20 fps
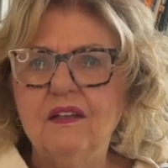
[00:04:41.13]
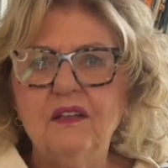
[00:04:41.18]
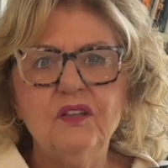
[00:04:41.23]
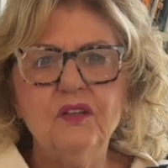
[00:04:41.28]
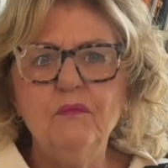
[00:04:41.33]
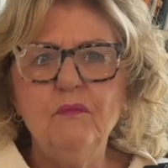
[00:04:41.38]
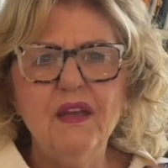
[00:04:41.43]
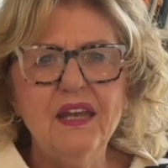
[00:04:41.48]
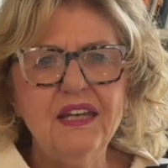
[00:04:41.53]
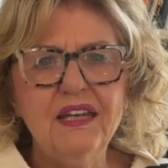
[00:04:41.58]

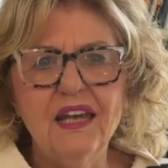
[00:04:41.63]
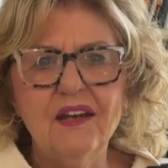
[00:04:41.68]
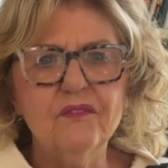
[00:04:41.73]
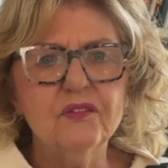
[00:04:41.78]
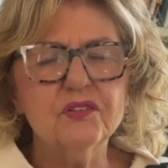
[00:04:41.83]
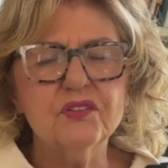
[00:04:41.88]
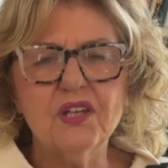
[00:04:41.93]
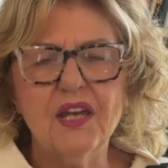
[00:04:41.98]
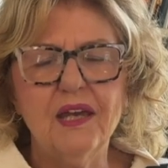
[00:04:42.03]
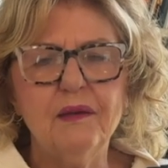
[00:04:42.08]
You may
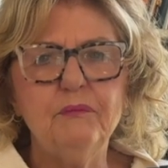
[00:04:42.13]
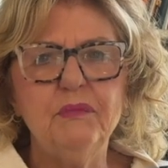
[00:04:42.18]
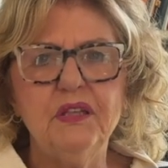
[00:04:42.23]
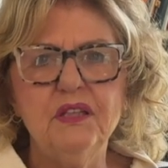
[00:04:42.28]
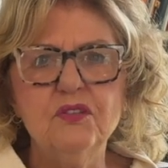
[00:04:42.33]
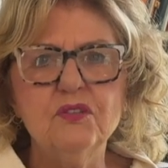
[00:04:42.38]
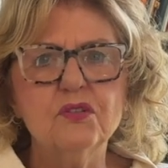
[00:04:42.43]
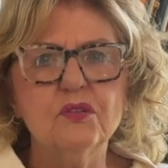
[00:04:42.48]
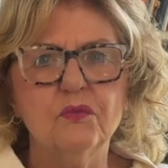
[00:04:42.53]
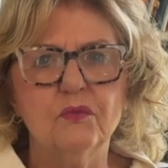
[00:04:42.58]
never tap
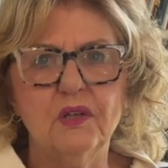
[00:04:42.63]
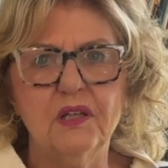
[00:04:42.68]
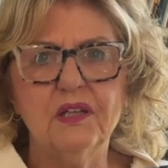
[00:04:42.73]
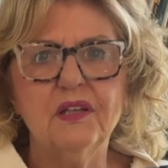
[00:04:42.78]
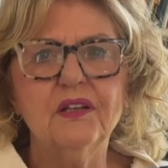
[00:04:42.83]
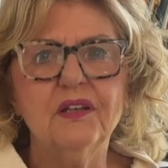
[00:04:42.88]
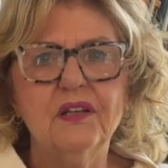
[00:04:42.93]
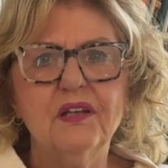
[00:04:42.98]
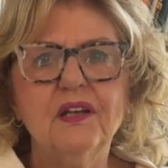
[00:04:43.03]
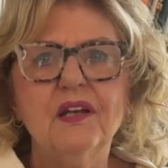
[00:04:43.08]
into it,
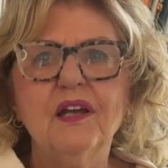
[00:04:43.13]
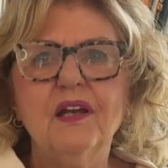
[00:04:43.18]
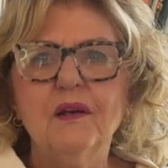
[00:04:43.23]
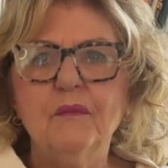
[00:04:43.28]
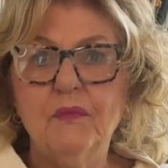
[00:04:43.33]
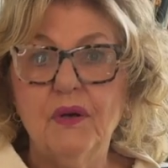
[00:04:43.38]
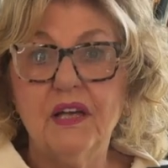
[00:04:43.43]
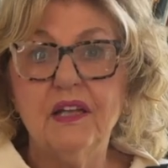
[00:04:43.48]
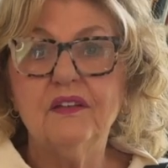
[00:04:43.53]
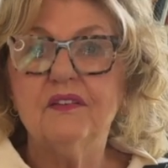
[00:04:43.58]

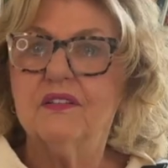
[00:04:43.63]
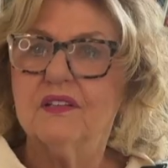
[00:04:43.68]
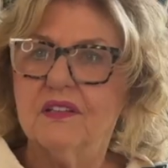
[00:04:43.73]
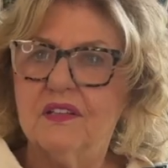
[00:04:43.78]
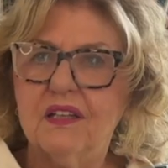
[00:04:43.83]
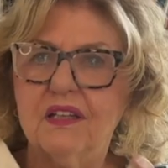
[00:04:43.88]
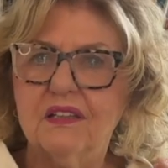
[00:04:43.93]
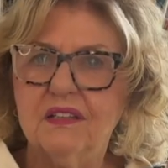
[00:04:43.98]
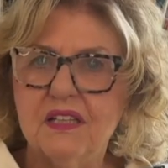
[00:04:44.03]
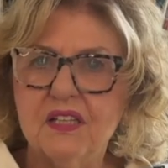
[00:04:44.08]
but
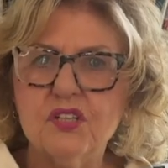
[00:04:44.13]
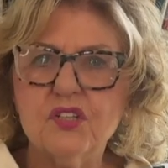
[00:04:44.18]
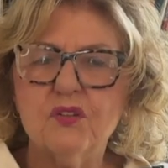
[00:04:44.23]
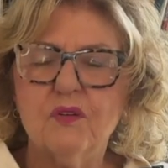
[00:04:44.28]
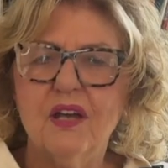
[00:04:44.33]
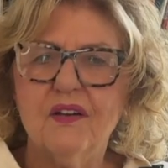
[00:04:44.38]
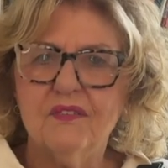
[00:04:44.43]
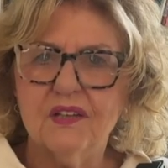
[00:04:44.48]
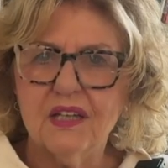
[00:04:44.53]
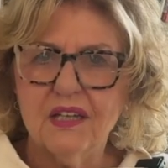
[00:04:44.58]
at least you
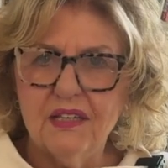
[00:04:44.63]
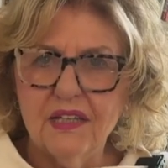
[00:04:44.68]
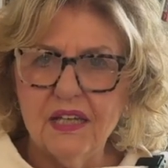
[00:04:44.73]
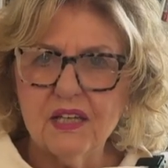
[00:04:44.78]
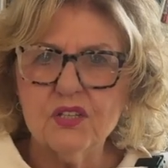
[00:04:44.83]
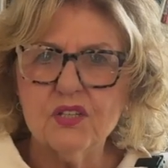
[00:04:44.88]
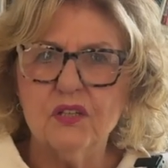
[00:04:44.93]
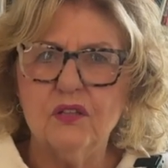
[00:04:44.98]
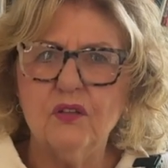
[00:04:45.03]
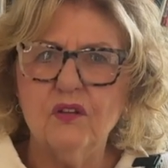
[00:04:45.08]
have a
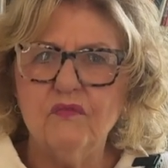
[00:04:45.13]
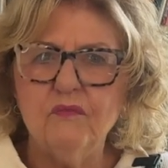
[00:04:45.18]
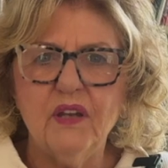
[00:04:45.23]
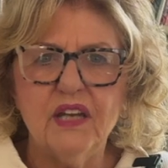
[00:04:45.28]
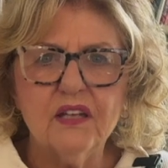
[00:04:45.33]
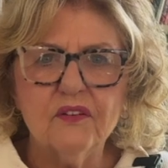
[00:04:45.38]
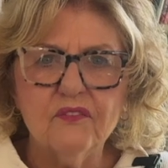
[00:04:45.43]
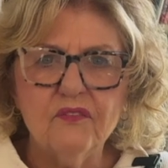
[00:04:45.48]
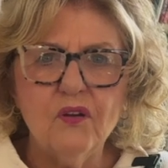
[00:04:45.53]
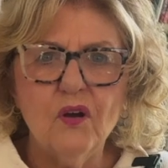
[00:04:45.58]
connection. You've
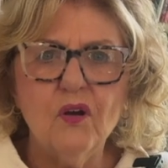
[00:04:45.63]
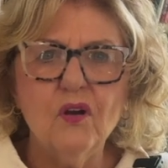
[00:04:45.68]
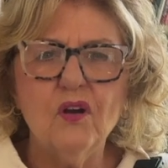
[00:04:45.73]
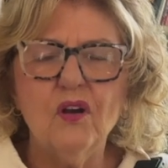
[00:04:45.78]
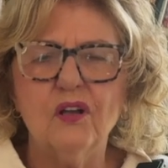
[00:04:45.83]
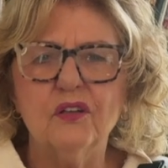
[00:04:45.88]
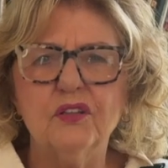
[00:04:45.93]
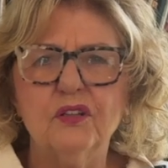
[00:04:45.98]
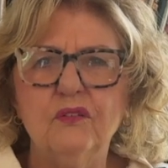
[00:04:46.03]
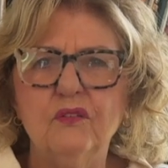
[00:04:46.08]
made a phone
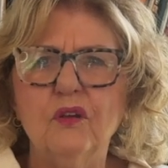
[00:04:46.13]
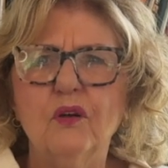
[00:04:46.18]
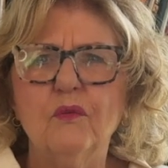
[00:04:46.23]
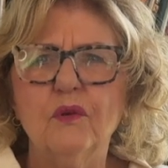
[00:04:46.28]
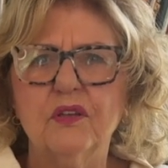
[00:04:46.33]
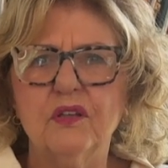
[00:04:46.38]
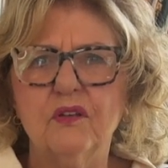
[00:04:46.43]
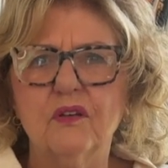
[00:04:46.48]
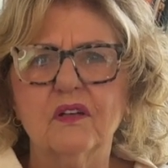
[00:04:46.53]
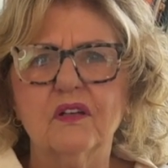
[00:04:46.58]
call. You know
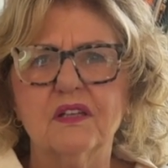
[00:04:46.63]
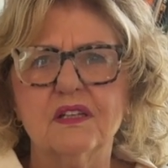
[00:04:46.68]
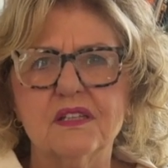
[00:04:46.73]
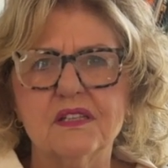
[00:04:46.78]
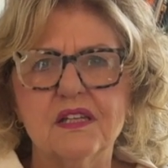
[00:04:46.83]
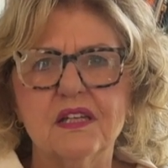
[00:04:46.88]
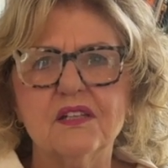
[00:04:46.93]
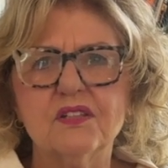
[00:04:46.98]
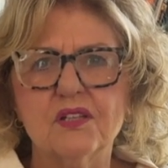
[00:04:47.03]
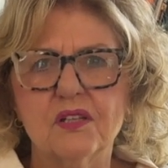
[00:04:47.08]
what the
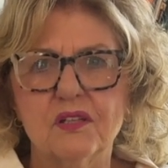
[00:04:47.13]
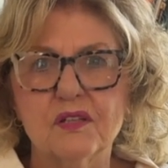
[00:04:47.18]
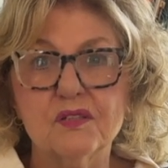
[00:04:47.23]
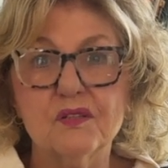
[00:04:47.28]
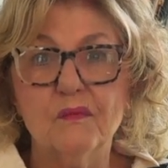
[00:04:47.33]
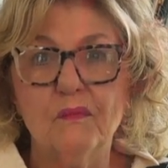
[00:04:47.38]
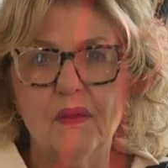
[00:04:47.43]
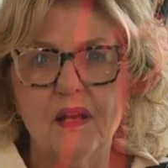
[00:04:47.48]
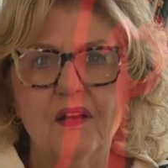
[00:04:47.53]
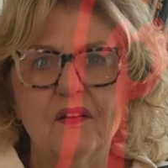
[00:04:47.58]
organization is
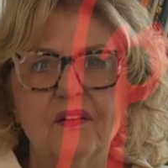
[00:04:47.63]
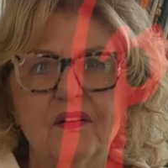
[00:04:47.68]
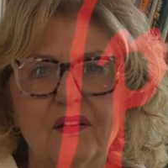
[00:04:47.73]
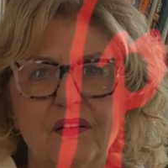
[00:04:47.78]
about.